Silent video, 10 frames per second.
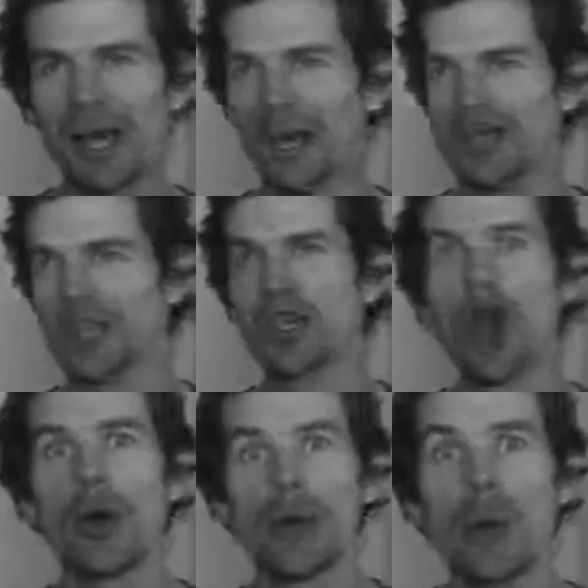and actually
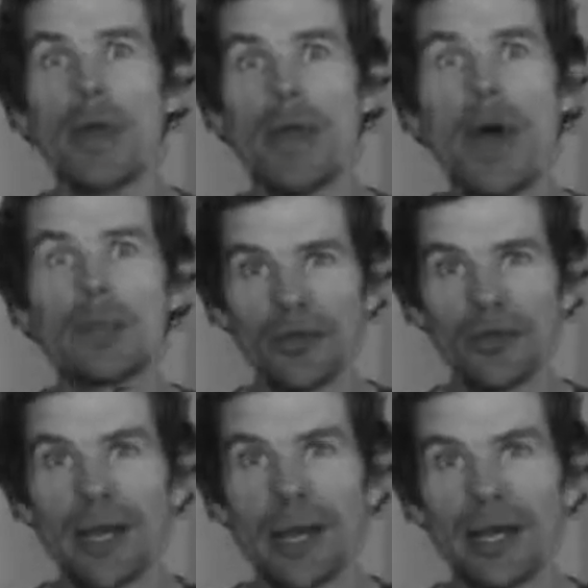knowing what the numbers
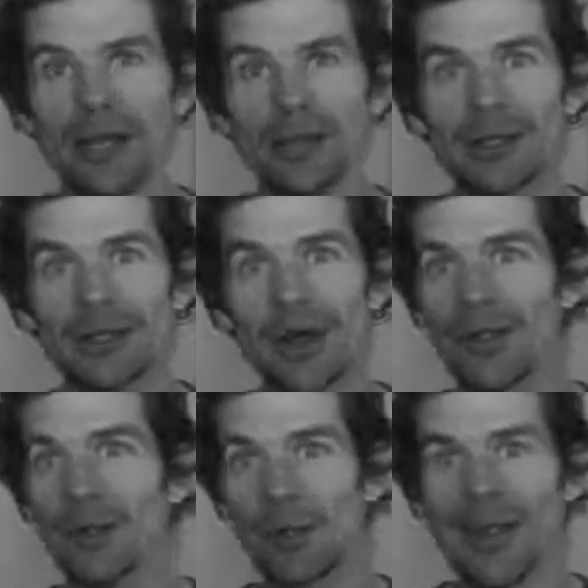are
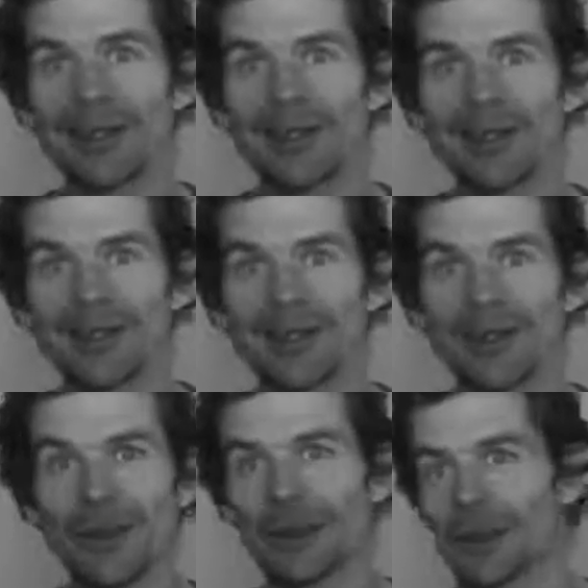on the plates
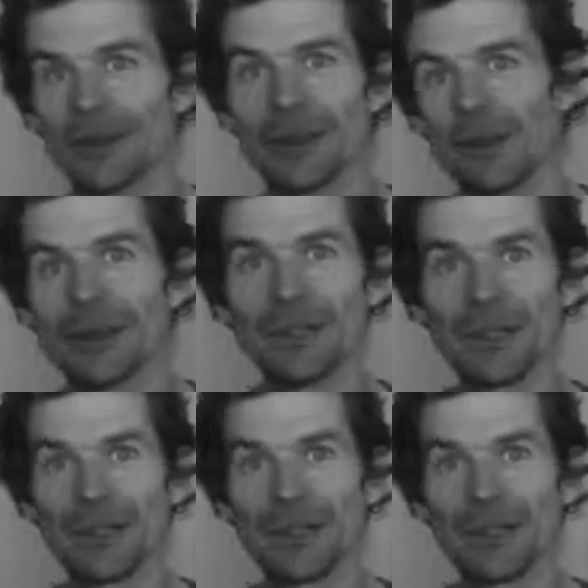versus just lifting.